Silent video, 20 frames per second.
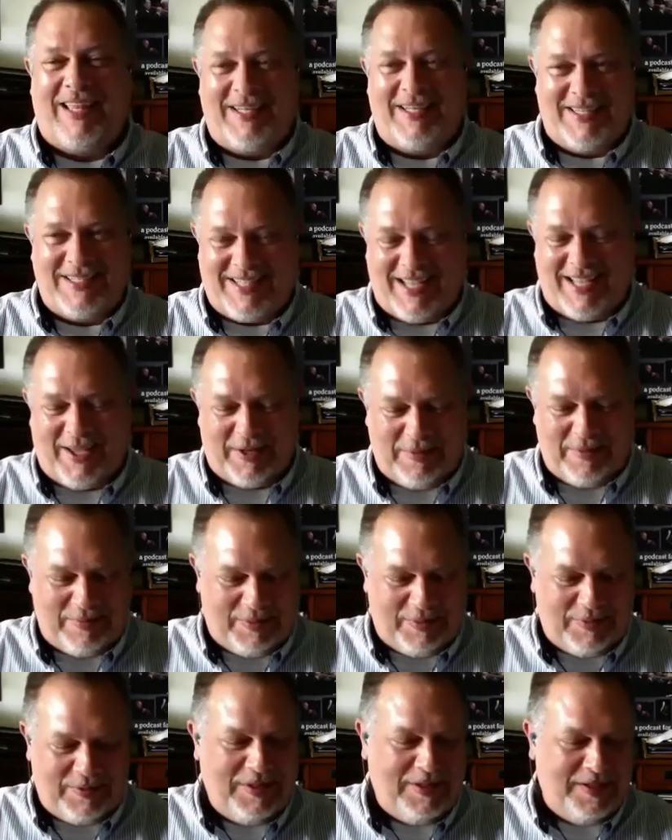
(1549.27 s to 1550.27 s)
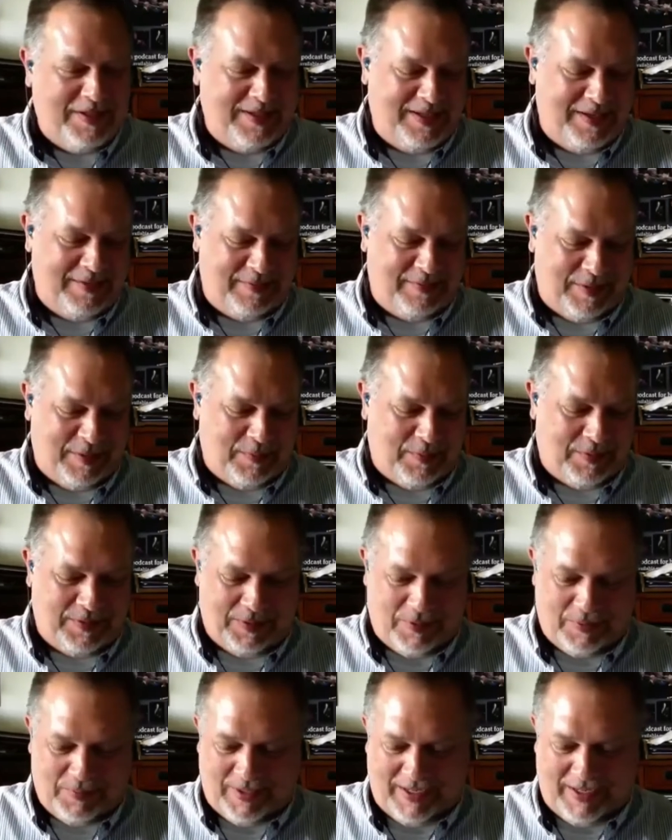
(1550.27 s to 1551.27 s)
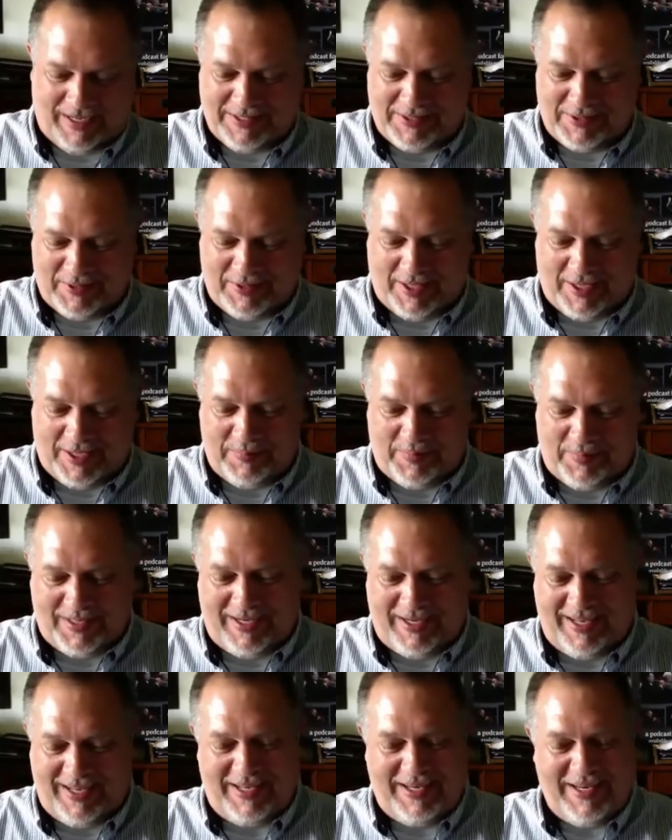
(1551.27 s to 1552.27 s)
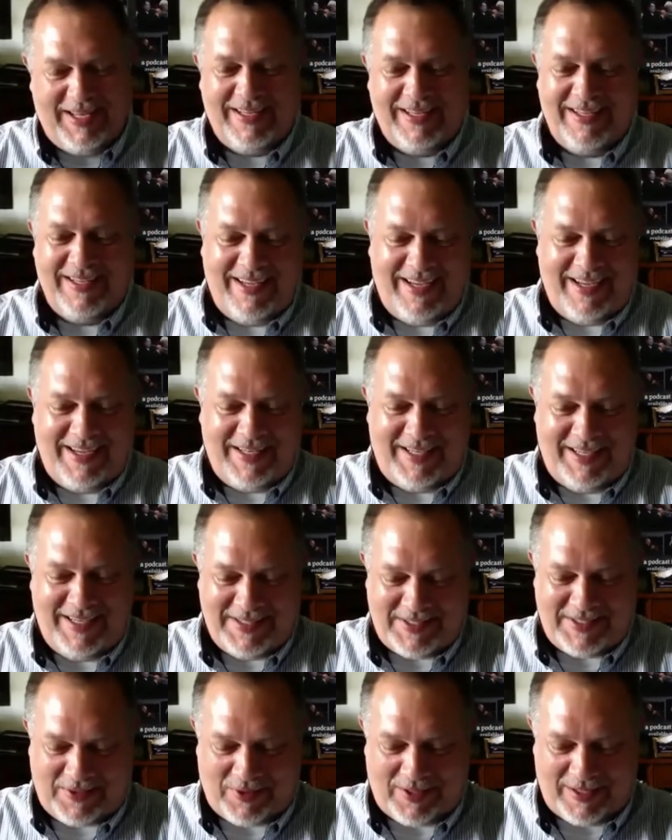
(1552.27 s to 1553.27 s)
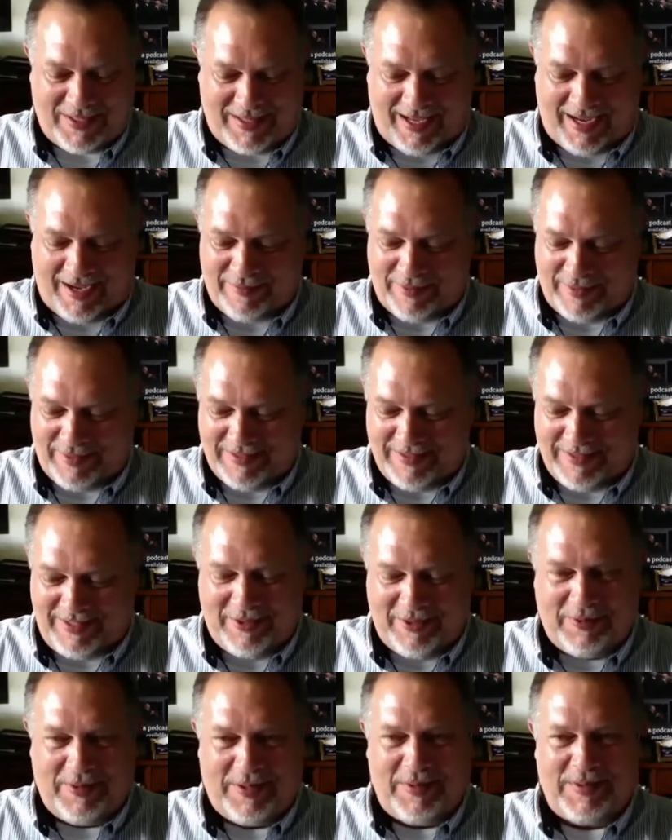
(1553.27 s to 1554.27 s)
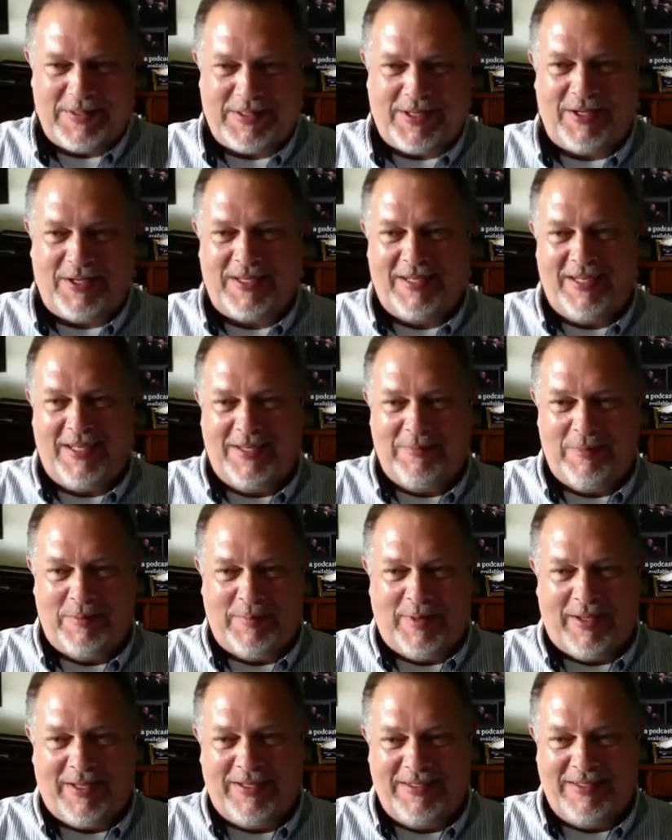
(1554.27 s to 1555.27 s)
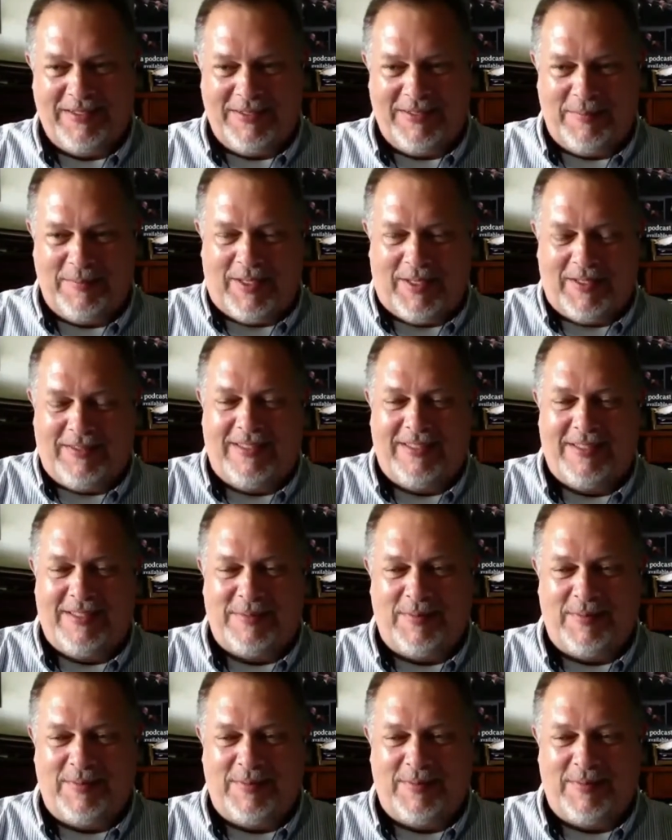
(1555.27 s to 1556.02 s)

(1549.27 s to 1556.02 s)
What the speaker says: this out if you don't want to answer. But he started laughing, when I was talking to him about this.